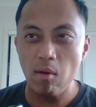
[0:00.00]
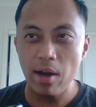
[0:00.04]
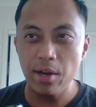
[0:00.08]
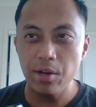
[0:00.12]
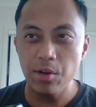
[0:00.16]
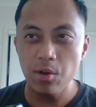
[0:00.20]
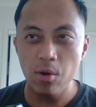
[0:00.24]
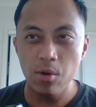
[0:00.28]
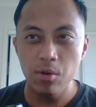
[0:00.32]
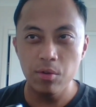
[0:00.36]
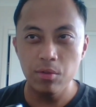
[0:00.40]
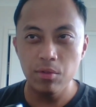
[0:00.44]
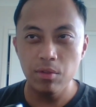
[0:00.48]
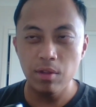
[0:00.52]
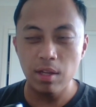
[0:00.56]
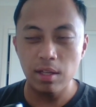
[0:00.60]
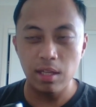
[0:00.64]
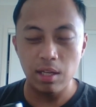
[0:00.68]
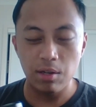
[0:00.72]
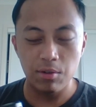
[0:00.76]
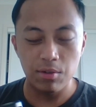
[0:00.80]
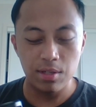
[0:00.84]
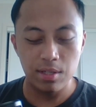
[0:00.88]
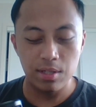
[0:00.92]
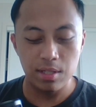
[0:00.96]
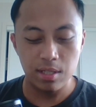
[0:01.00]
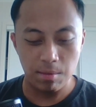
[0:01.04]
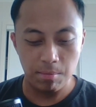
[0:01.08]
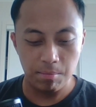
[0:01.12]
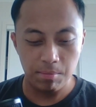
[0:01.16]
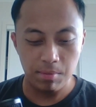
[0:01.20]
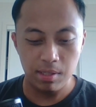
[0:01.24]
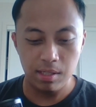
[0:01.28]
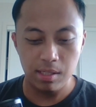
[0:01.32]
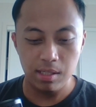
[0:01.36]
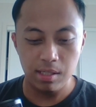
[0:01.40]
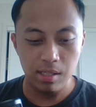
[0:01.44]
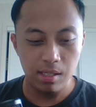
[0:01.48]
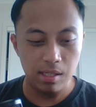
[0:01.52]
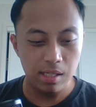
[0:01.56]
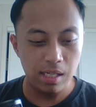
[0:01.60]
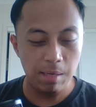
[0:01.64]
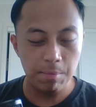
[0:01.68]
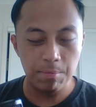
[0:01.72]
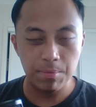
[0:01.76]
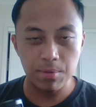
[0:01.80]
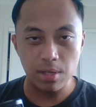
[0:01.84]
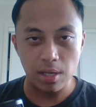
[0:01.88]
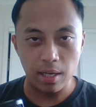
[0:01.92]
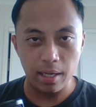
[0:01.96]
I know that there is some
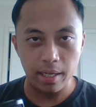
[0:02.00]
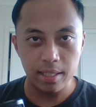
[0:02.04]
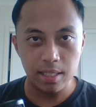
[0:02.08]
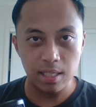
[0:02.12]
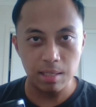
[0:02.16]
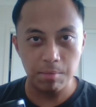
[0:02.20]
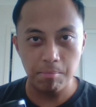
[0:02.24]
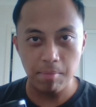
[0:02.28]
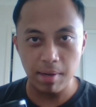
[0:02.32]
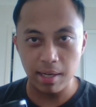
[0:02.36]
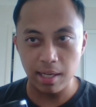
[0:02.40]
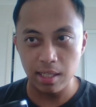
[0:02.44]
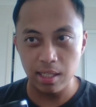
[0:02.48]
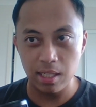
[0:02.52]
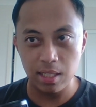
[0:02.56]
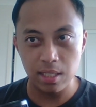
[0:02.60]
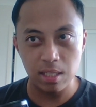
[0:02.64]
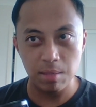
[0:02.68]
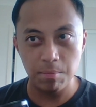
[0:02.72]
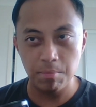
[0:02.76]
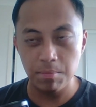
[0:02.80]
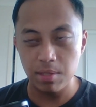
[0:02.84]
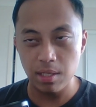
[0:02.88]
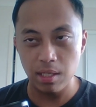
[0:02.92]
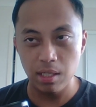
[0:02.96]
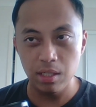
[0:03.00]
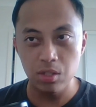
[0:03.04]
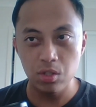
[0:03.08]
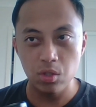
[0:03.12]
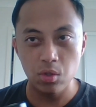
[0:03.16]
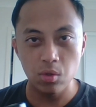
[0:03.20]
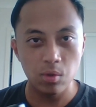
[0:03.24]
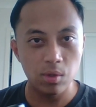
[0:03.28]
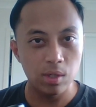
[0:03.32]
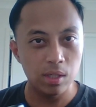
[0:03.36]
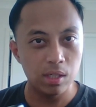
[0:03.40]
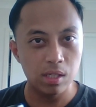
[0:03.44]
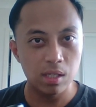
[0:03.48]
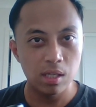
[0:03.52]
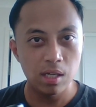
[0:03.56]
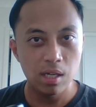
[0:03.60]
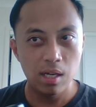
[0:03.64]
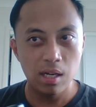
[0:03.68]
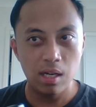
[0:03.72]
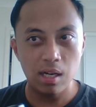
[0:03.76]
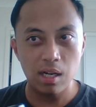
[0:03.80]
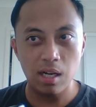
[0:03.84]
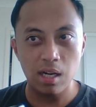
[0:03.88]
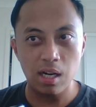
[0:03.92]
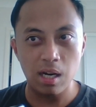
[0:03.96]
deep science and mechanisms into it
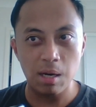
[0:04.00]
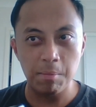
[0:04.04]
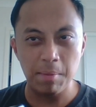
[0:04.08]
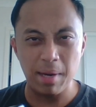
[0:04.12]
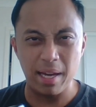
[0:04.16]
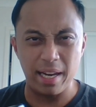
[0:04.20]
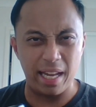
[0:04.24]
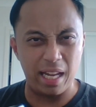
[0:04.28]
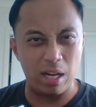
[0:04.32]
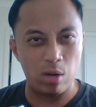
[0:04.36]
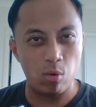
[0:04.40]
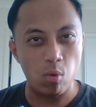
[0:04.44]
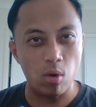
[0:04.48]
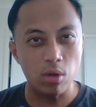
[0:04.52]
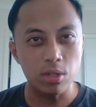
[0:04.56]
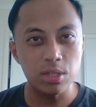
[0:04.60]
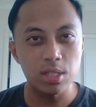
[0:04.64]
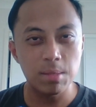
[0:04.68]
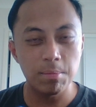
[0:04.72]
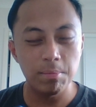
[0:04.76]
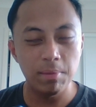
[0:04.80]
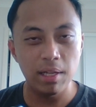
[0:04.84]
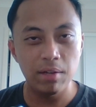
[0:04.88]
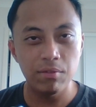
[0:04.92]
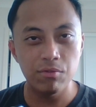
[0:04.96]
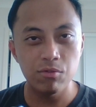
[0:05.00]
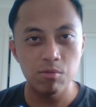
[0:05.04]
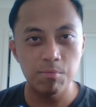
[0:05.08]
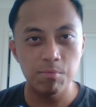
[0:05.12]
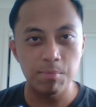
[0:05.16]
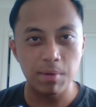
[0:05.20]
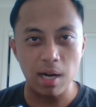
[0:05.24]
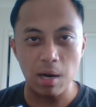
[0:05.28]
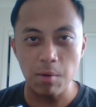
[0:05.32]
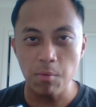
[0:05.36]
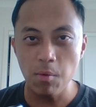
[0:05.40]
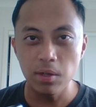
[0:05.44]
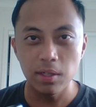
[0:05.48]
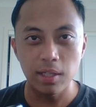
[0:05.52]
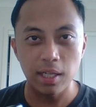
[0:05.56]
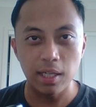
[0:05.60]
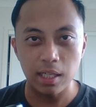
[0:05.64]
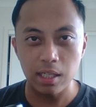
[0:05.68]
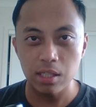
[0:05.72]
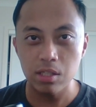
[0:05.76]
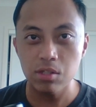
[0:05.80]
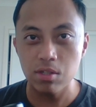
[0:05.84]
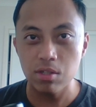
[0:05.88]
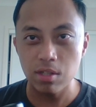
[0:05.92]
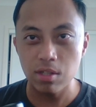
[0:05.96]
at a quantum level, but I won't
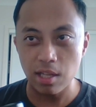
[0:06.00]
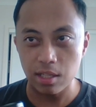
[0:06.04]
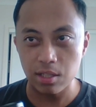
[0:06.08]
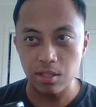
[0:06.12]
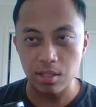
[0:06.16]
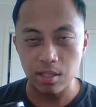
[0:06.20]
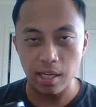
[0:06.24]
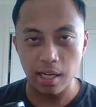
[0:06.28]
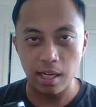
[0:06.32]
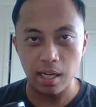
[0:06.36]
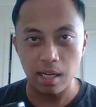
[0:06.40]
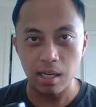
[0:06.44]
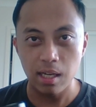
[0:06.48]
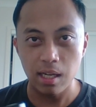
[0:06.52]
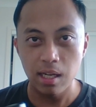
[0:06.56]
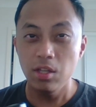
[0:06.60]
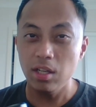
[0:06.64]
get into that today.